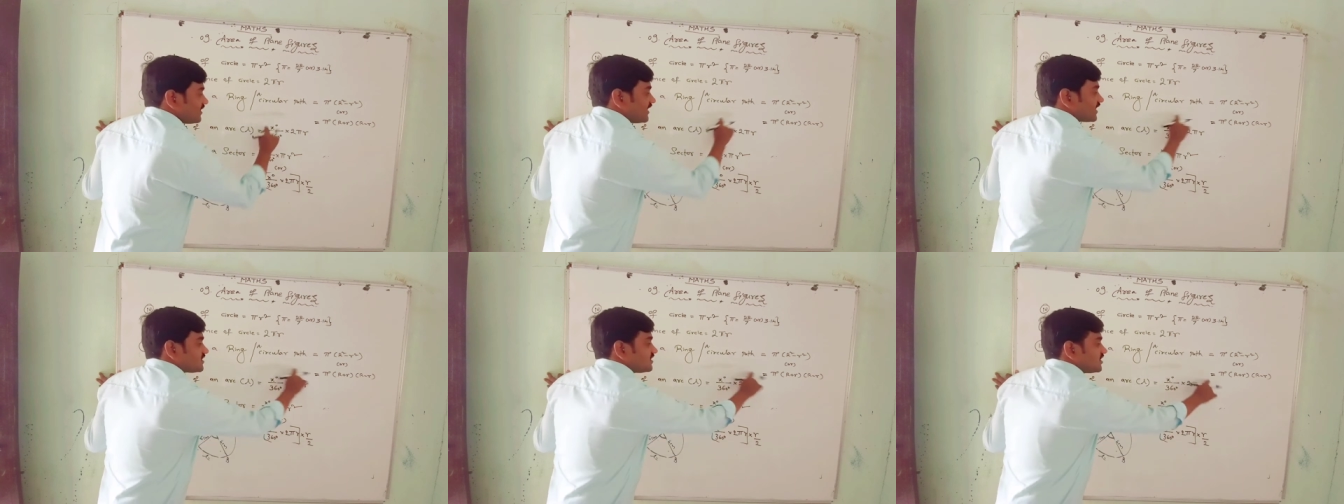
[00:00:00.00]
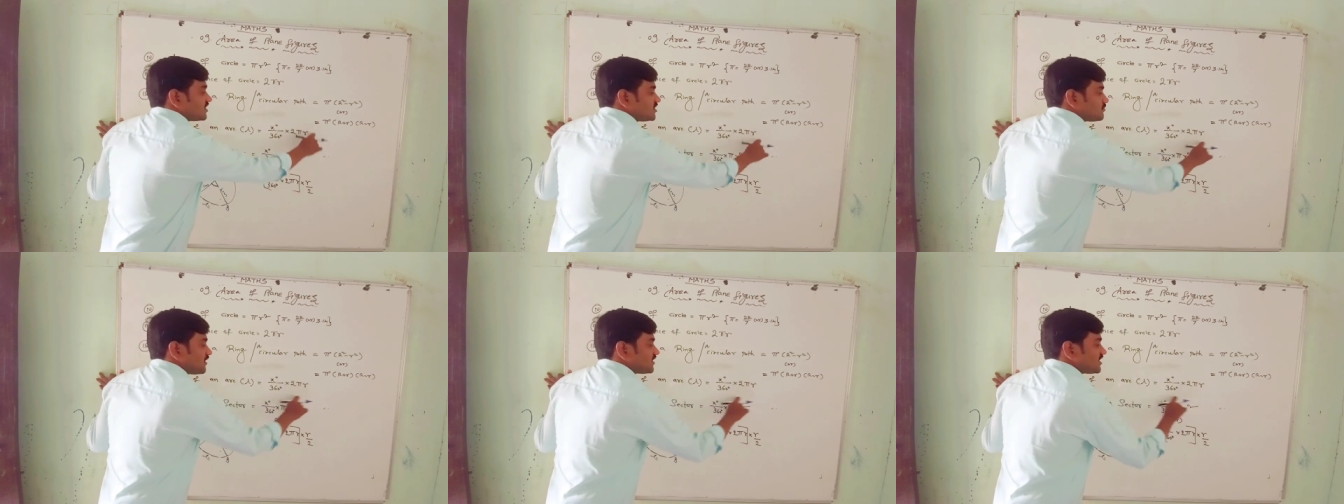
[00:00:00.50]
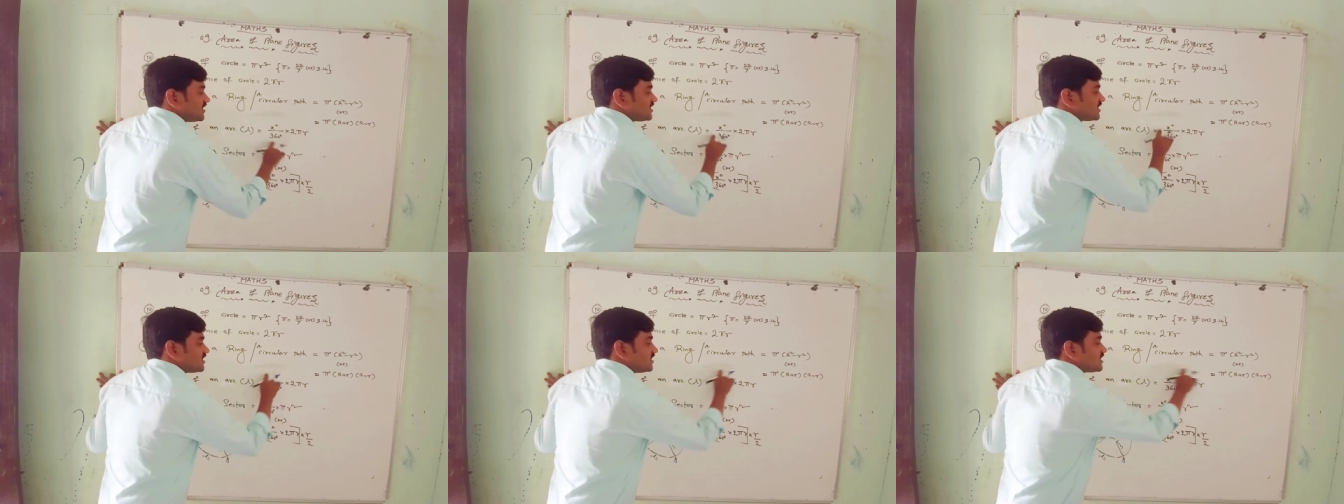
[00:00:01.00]
the x degrees by
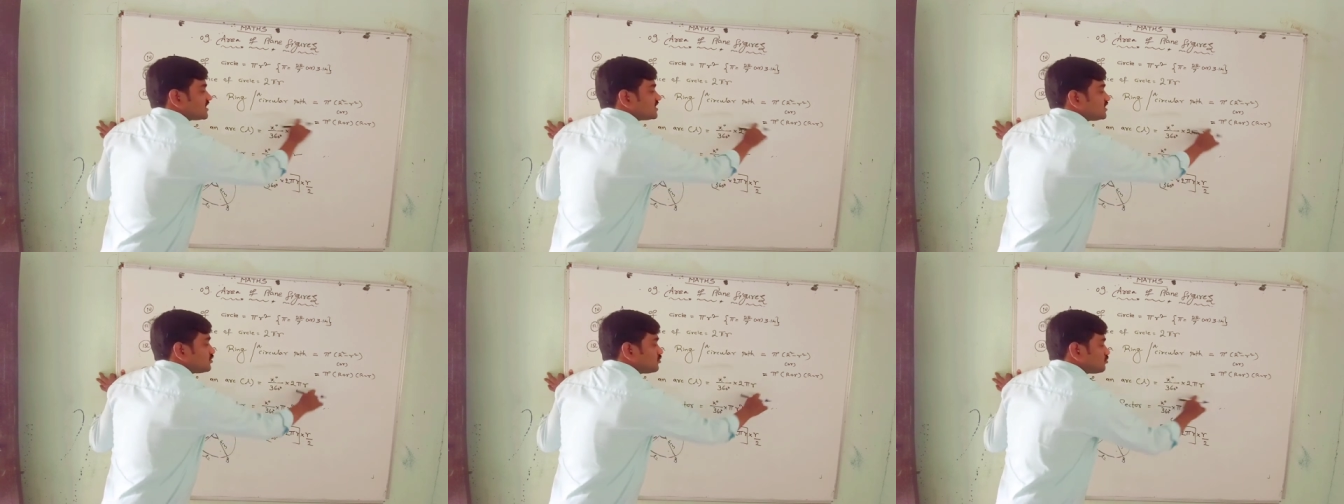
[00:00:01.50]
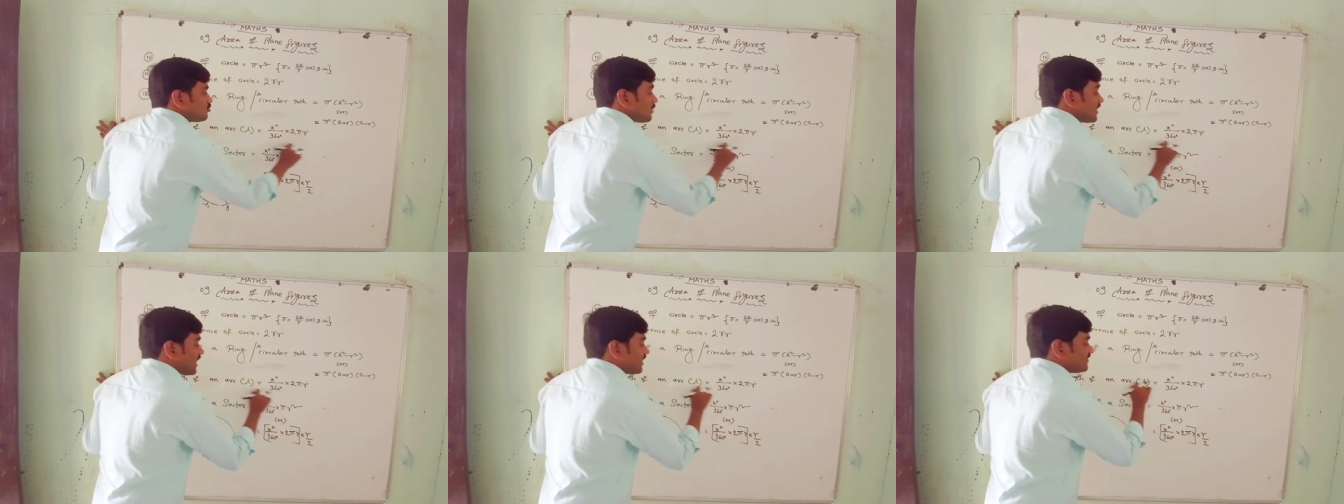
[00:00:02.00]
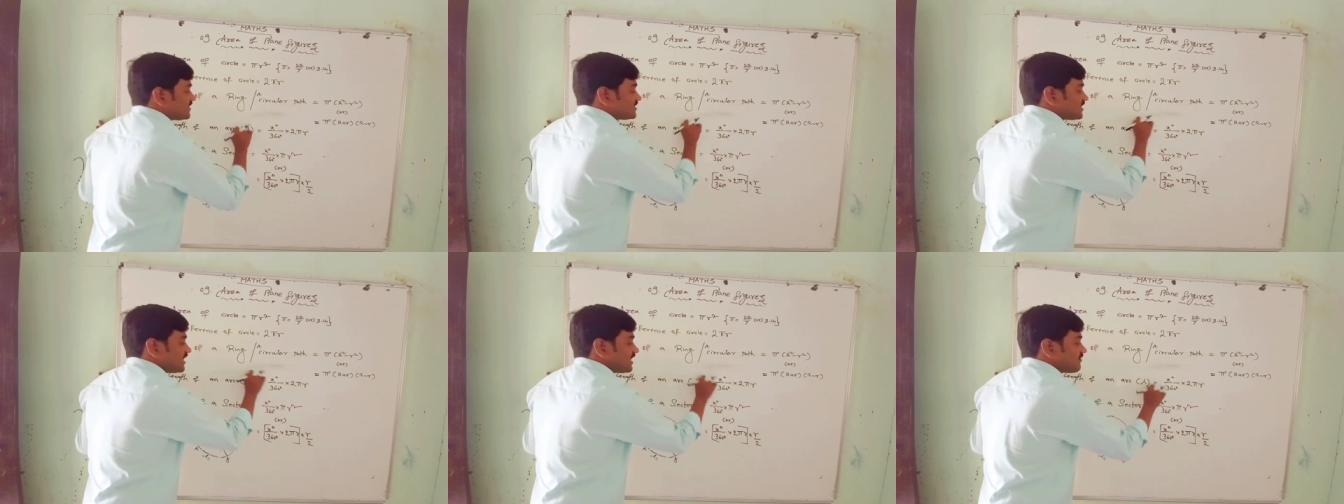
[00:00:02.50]
360 degrees into 2 pi r, which
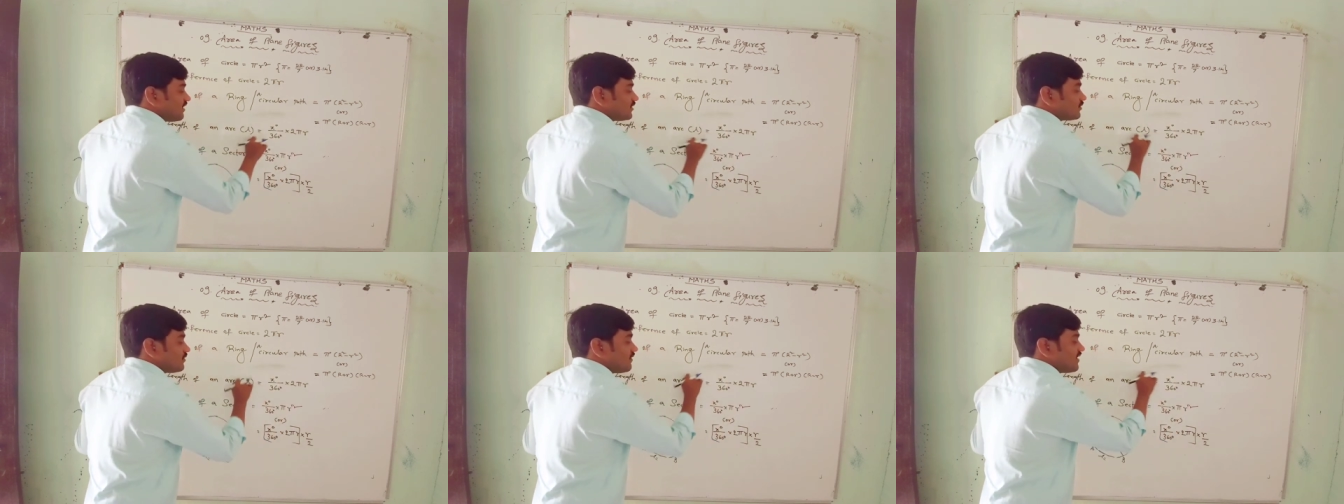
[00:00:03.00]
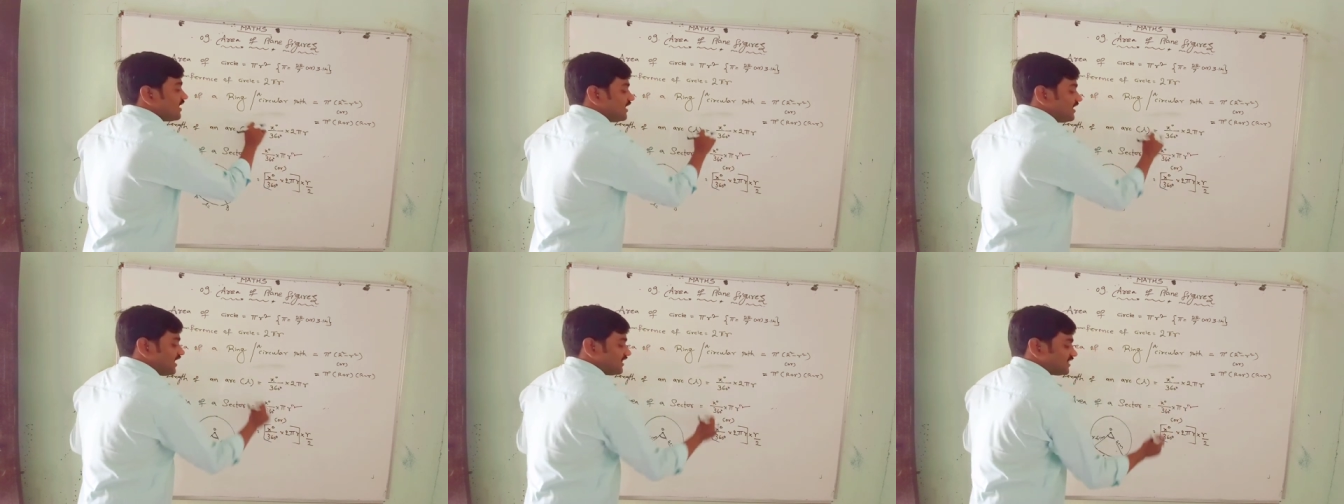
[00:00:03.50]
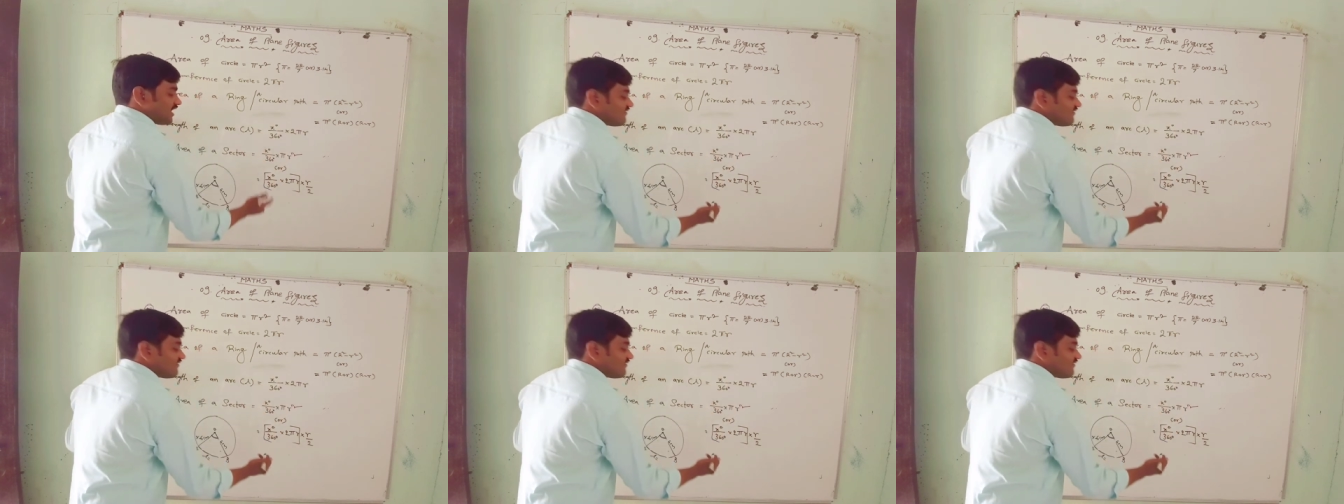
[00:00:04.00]
is equal to length